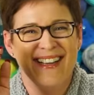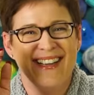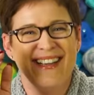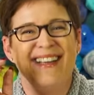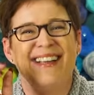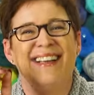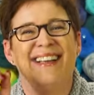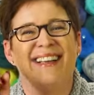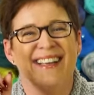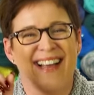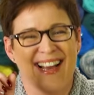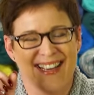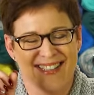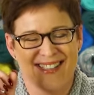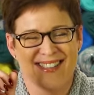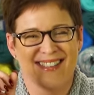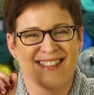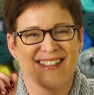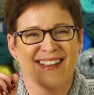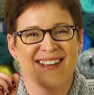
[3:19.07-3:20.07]

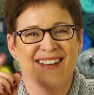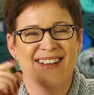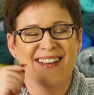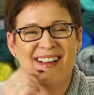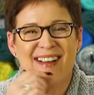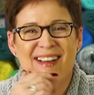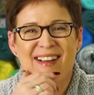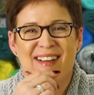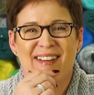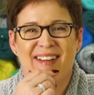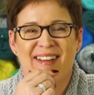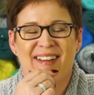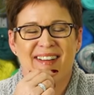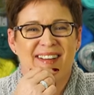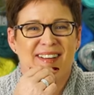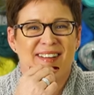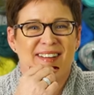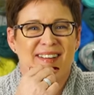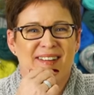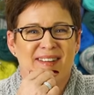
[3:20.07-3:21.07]

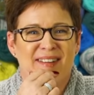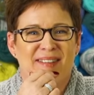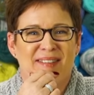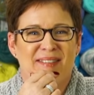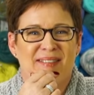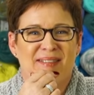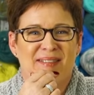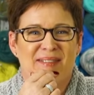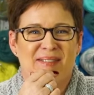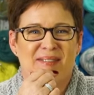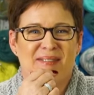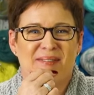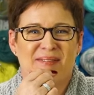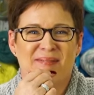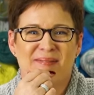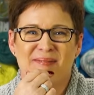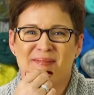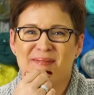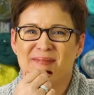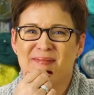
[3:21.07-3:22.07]

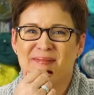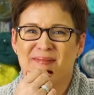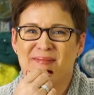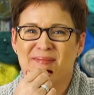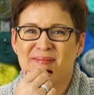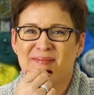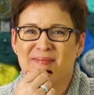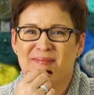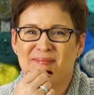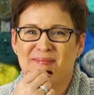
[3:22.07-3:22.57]
The person shown says nothing.